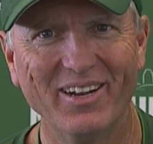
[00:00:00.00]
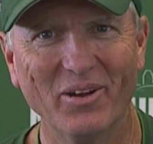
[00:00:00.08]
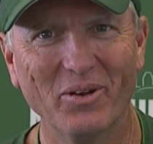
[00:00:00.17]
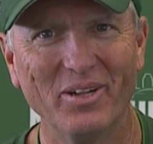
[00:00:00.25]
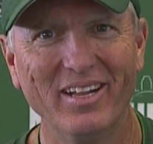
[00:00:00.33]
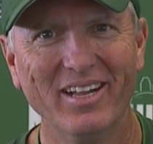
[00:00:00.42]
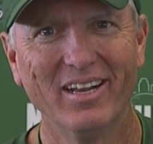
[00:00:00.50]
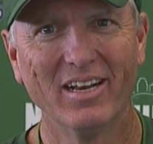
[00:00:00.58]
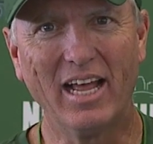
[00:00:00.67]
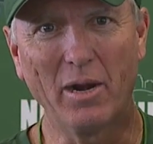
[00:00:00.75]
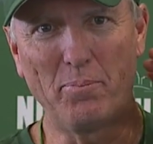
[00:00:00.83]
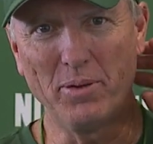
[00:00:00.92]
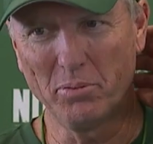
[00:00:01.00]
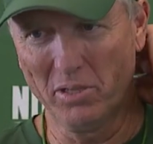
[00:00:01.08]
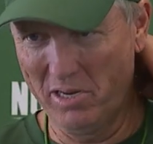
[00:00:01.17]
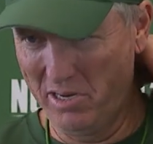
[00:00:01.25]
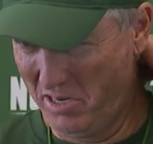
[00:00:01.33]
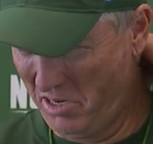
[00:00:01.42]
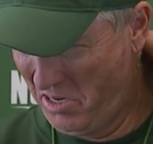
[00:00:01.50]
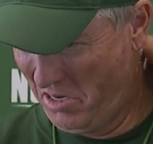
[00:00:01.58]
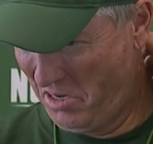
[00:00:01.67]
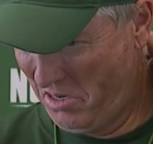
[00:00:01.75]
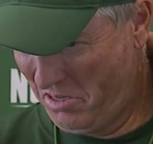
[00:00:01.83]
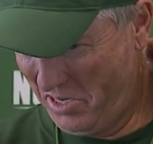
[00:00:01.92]
You know, a lot of people
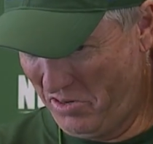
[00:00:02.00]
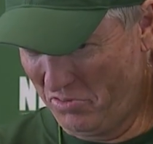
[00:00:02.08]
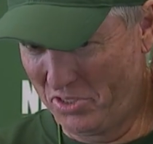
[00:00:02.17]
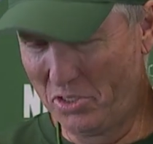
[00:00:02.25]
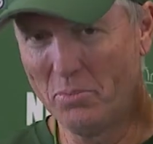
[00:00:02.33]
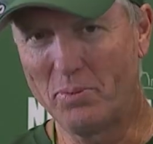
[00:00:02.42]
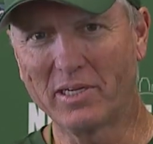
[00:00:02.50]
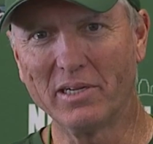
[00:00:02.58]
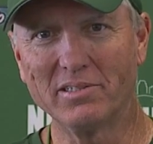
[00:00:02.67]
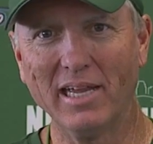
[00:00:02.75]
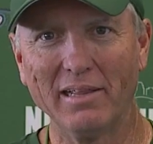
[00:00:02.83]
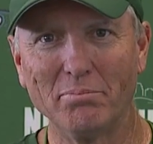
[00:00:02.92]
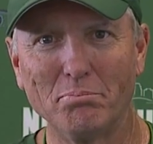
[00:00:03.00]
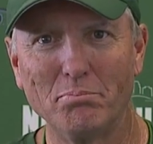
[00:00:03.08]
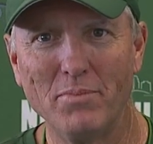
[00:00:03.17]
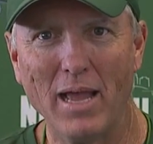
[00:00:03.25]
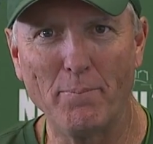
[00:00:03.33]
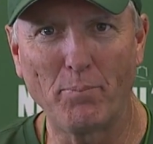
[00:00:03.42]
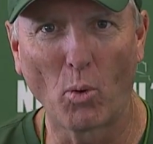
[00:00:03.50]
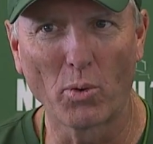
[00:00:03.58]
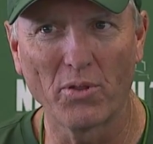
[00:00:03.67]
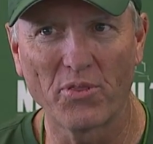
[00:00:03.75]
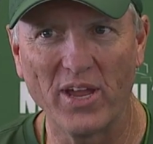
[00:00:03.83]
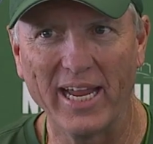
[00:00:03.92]
they don't do it because that that
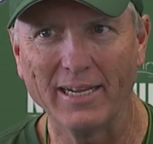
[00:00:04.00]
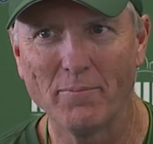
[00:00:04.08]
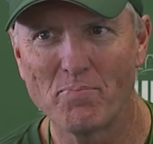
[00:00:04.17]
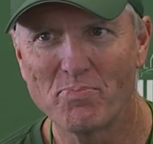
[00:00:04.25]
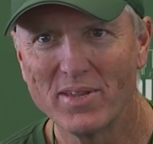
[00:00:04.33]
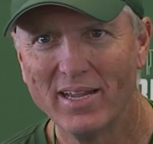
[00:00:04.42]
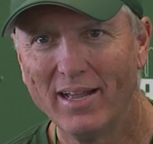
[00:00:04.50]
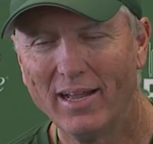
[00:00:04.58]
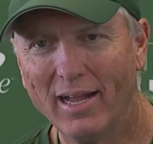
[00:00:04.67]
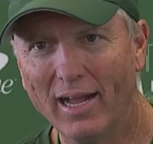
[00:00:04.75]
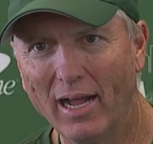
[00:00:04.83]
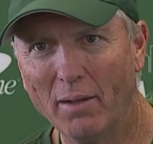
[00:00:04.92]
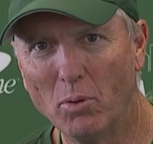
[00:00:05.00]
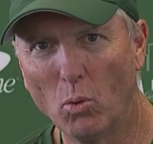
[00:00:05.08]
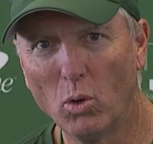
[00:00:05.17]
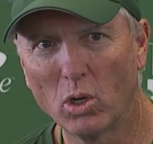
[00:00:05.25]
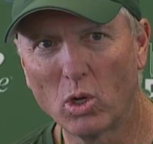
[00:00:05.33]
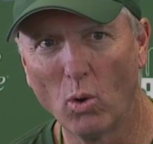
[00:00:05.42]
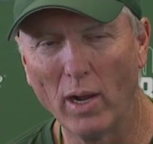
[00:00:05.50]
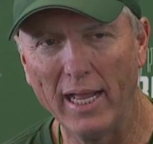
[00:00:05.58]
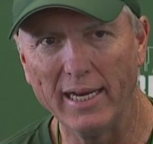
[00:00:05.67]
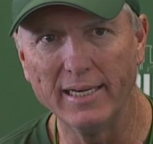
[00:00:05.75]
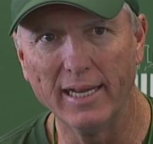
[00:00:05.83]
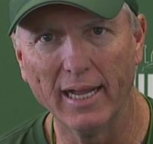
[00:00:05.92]
portal thing. Uh, but we'll go
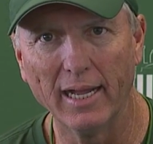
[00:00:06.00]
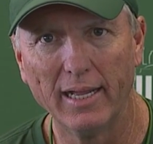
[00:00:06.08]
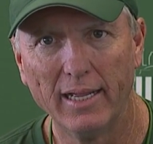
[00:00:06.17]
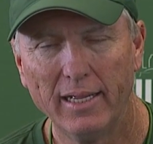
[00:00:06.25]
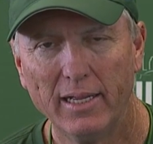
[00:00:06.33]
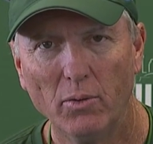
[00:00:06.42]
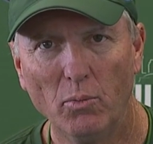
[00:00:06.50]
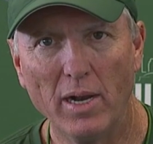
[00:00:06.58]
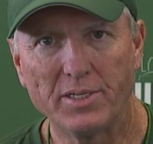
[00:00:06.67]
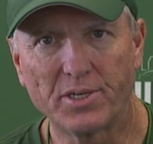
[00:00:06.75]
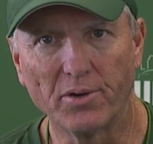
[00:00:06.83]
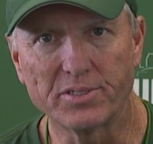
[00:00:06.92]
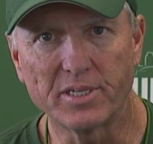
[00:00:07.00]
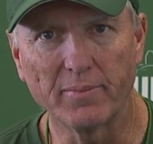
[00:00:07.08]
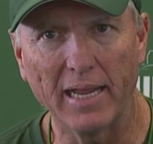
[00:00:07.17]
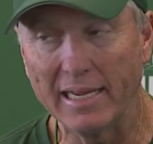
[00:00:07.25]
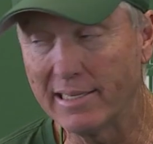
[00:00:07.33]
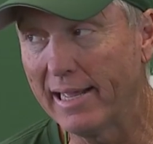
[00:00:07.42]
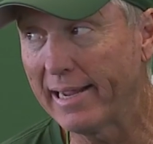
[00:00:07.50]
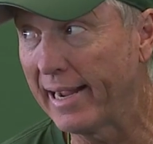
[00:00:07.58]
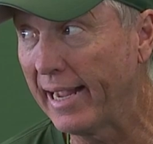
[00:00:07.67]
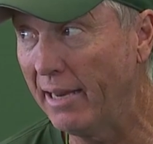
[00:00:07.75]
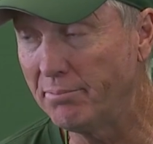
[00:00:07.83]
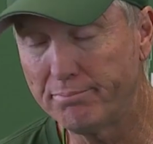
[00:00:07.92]
ahead and uh, redshirt some guys. I think I
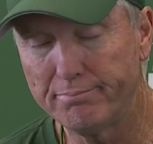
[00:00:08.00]
got,